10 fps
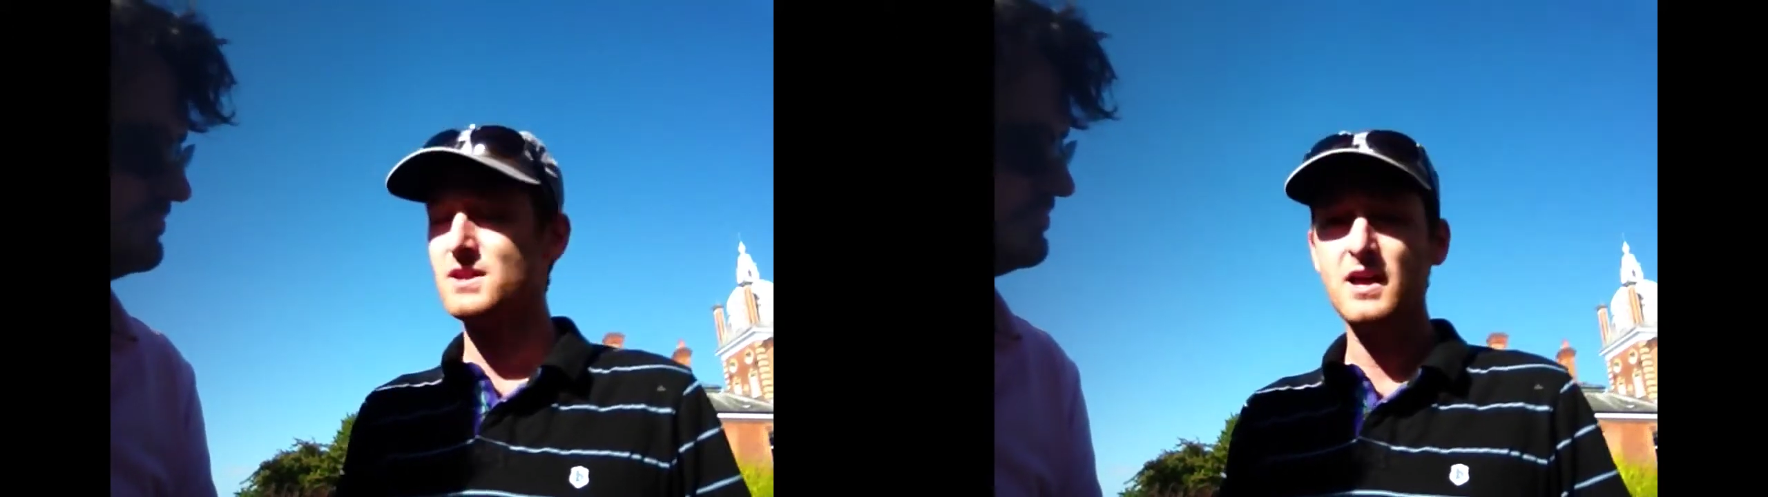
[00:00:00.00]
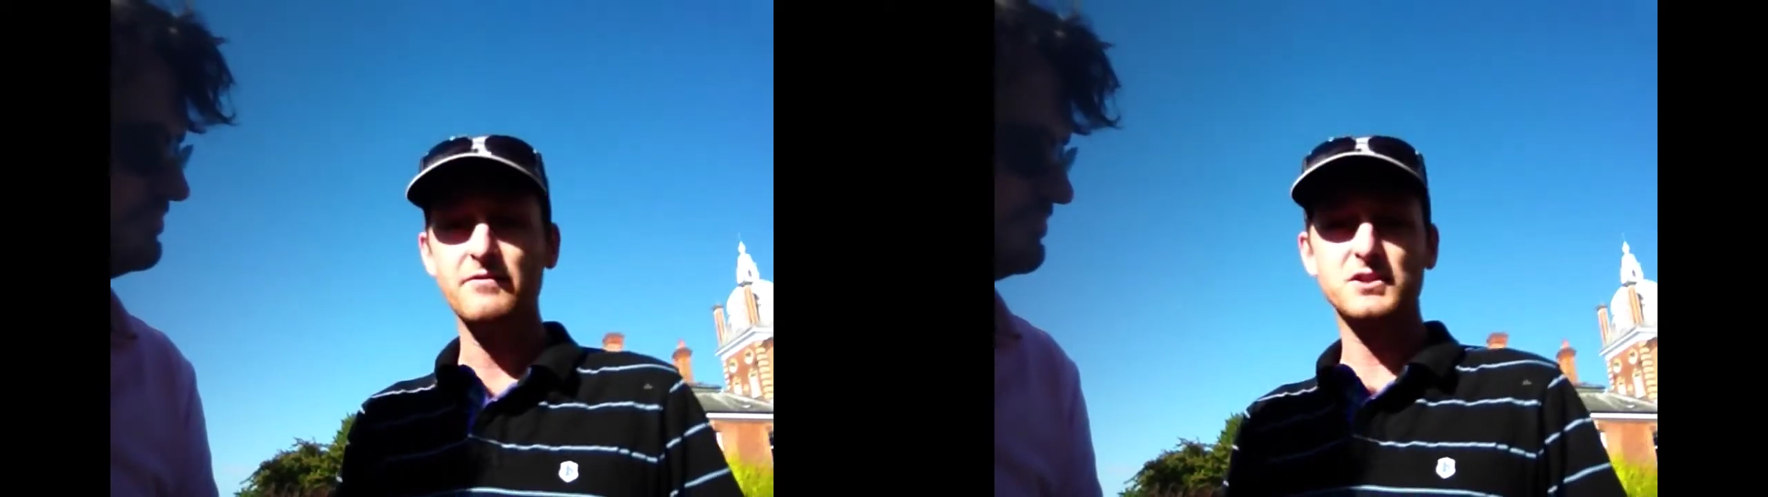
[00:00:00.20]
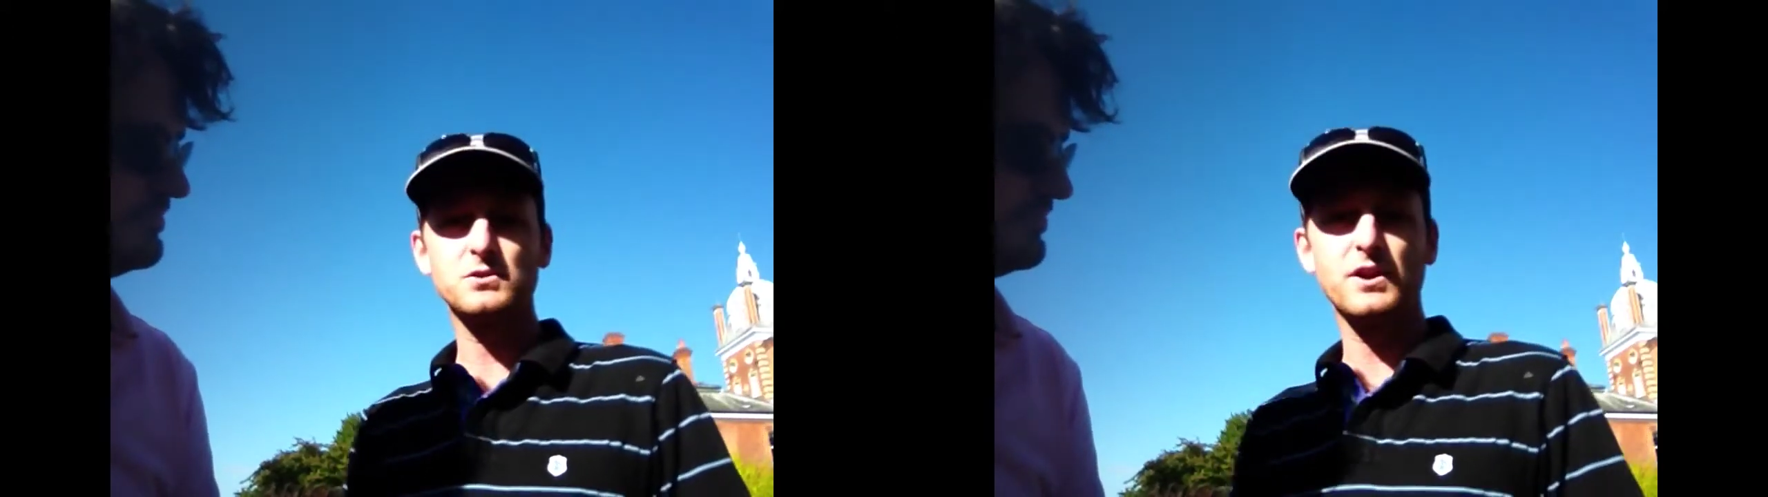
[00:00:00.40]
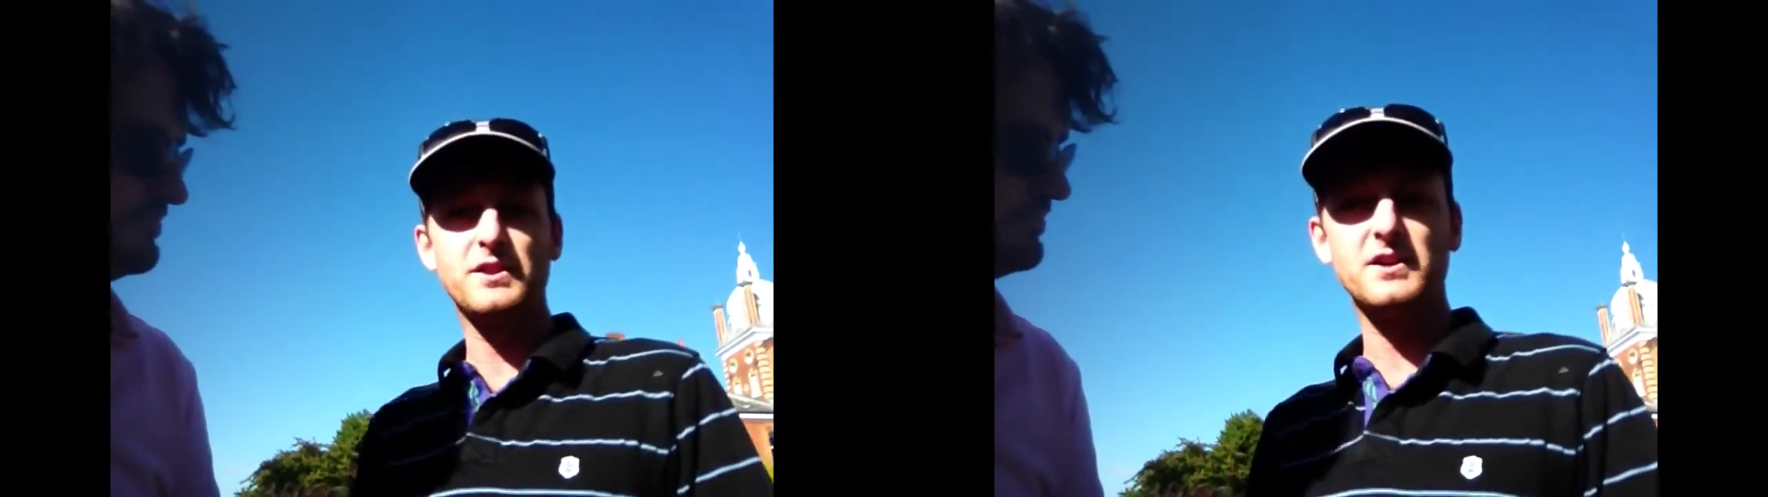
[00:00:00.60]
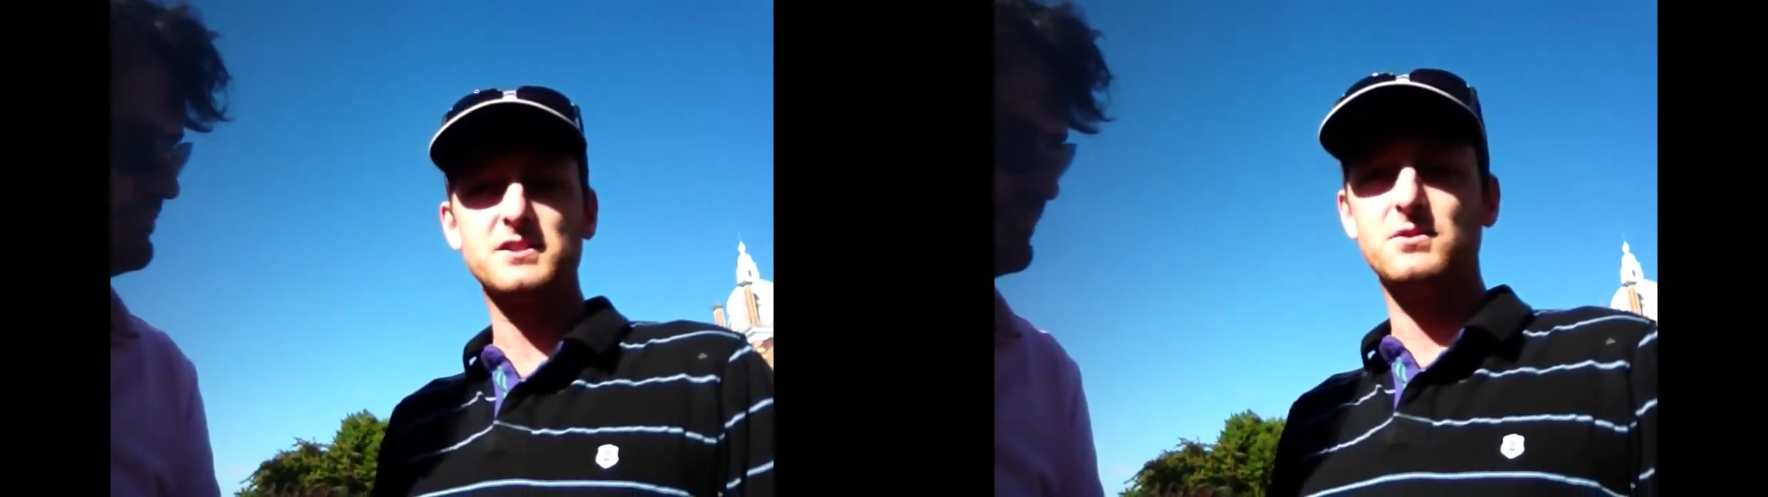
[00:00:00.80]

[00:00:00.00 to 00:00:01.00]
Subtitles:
I mean, the sort of things that